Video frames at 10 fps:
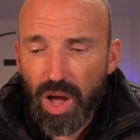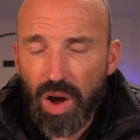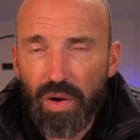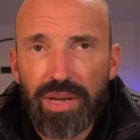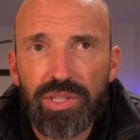
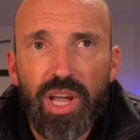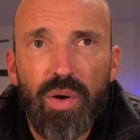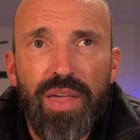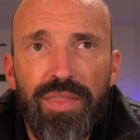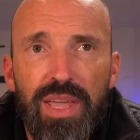All right, so
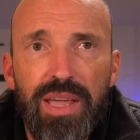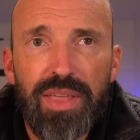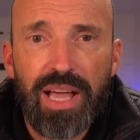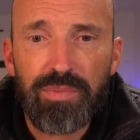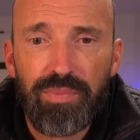I think
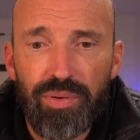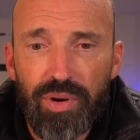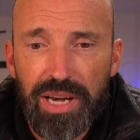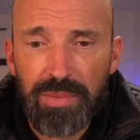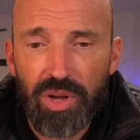that's
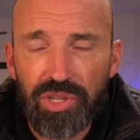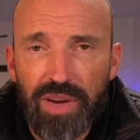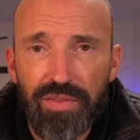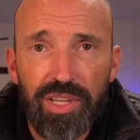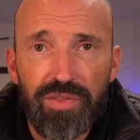pretty much
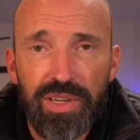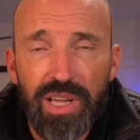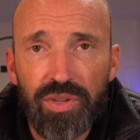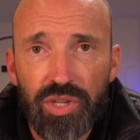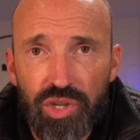it for this
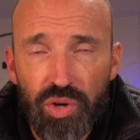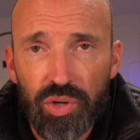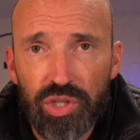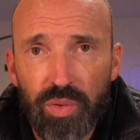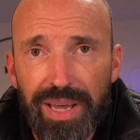video. So short
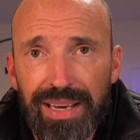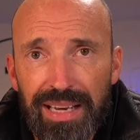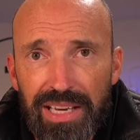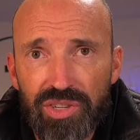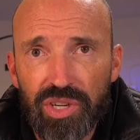and sweet, a
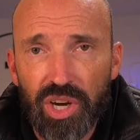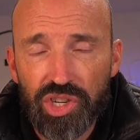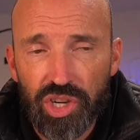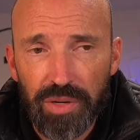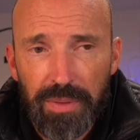little
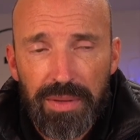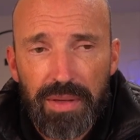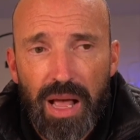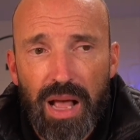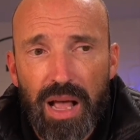introduction.
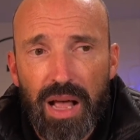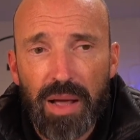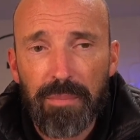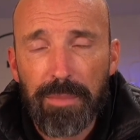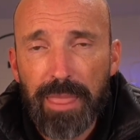
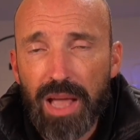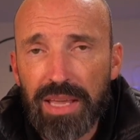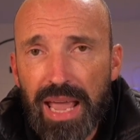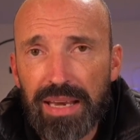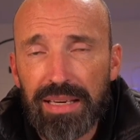
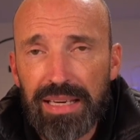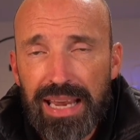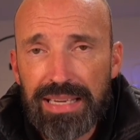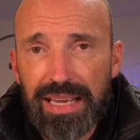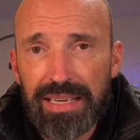Again,
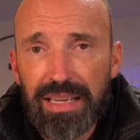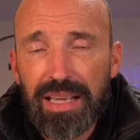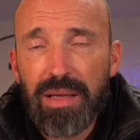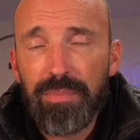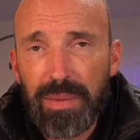lead in,
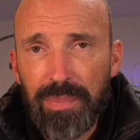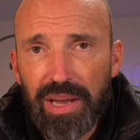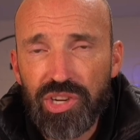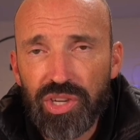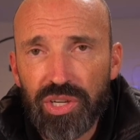be
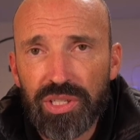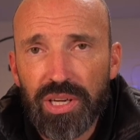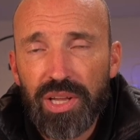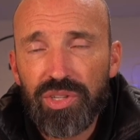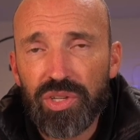patient,
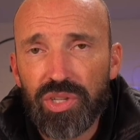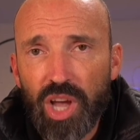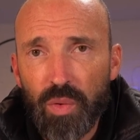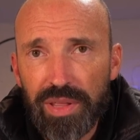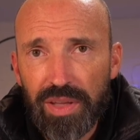just
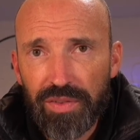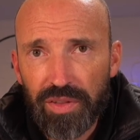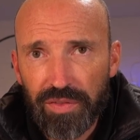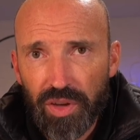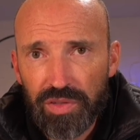go with it for the
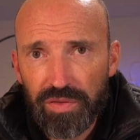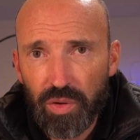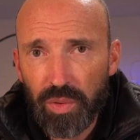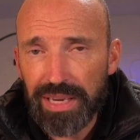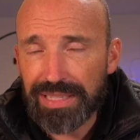first
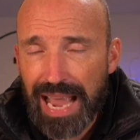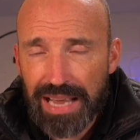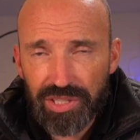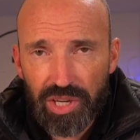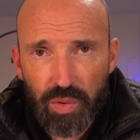few weeks,
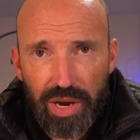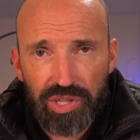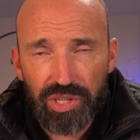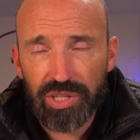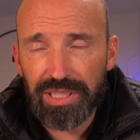ask your
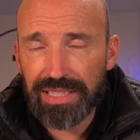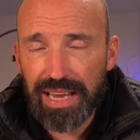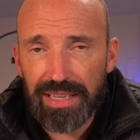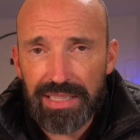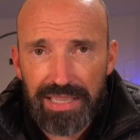questions, let's
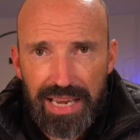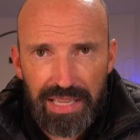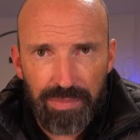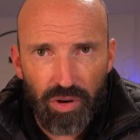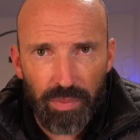get these
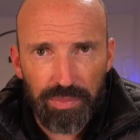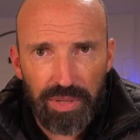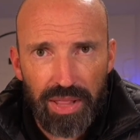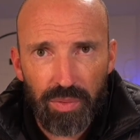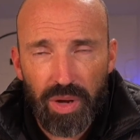teething problems
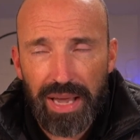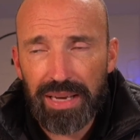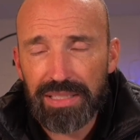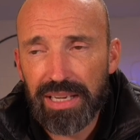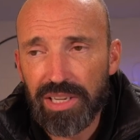out of the way,
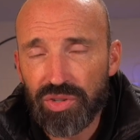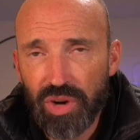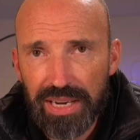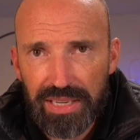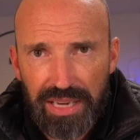let's get your
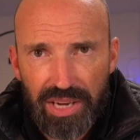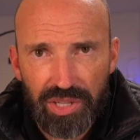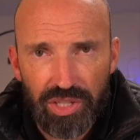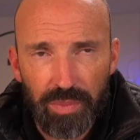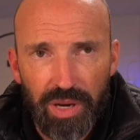training
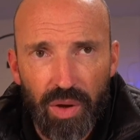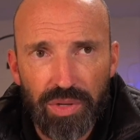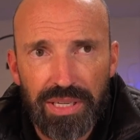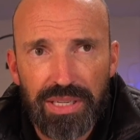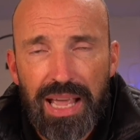sessions
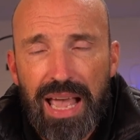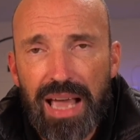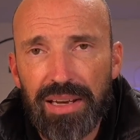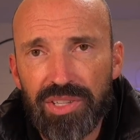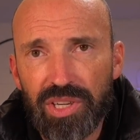uploaded,
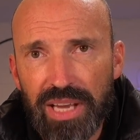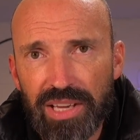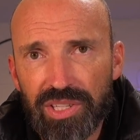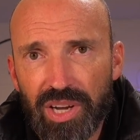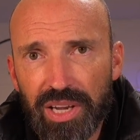and let's just
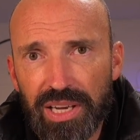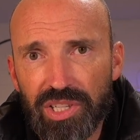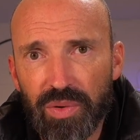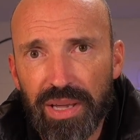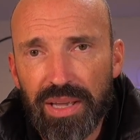get stuck
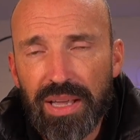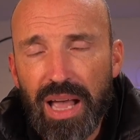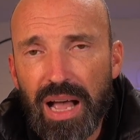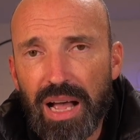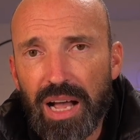into it.
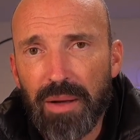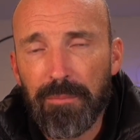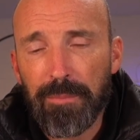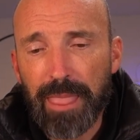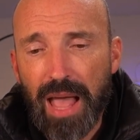
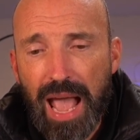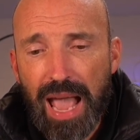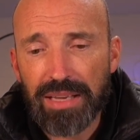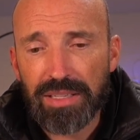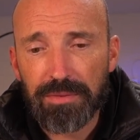
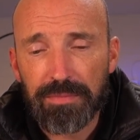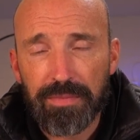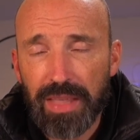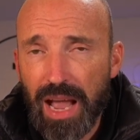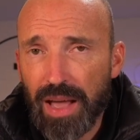And
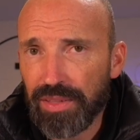yeah, I